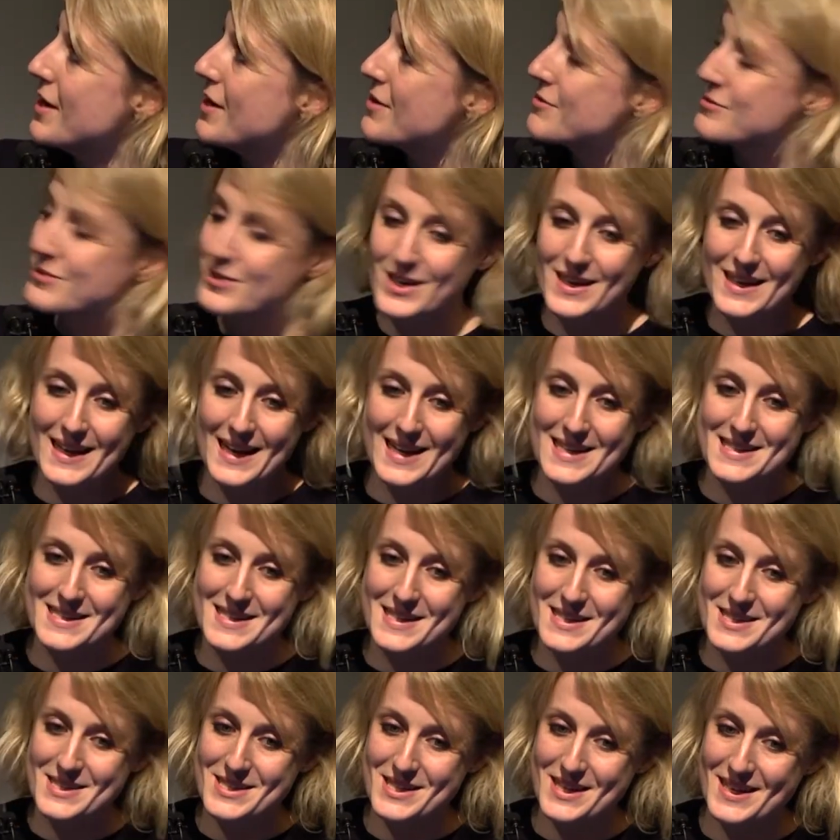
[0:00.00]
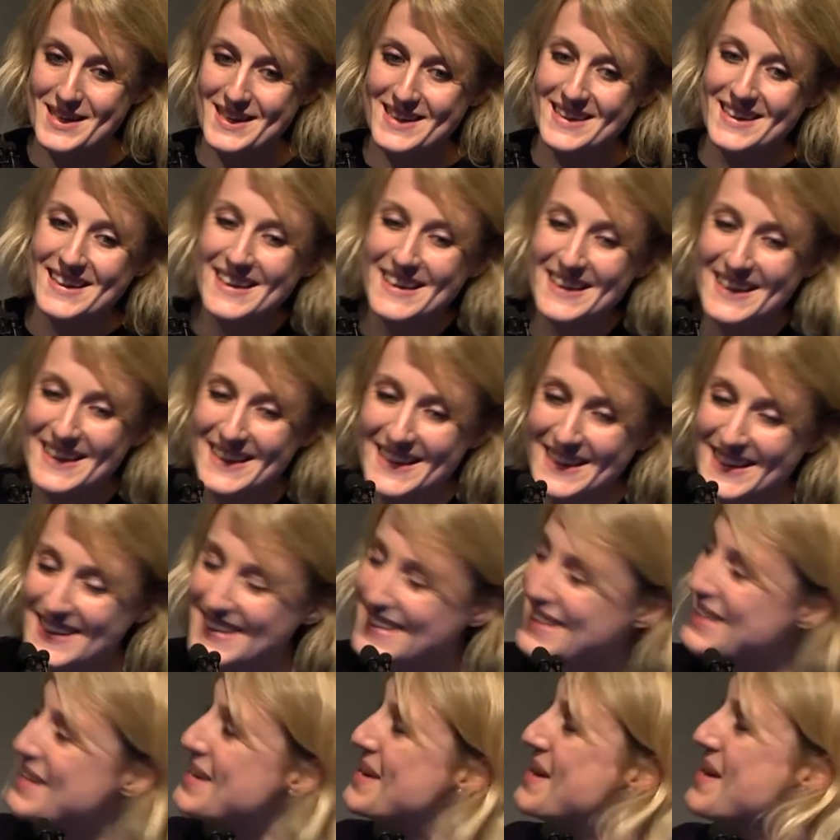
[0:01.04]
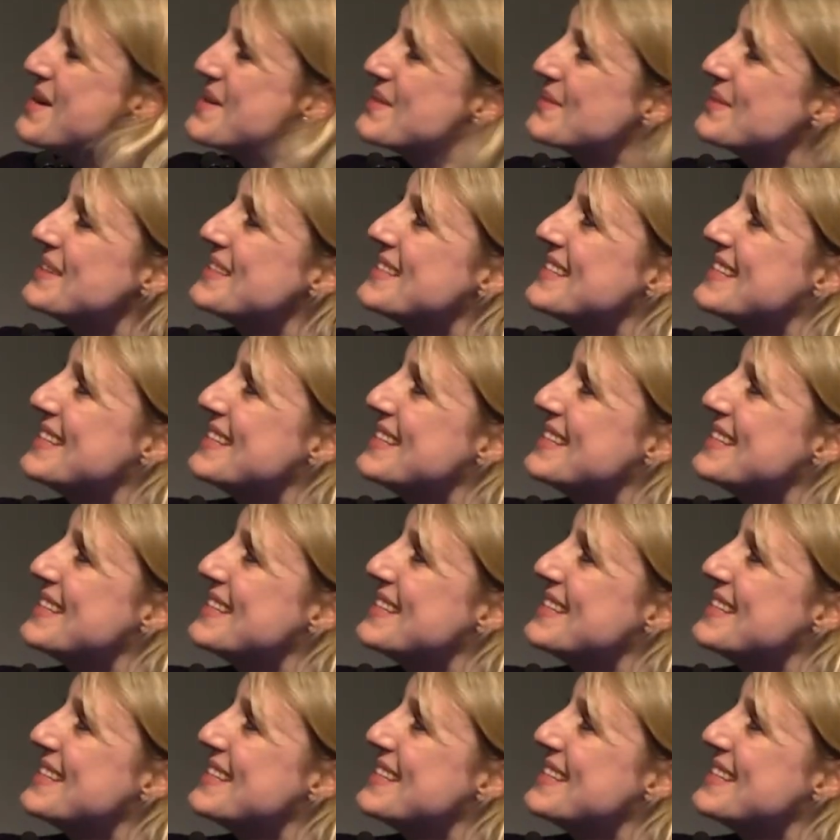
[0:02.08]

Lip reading: for a classic gin, which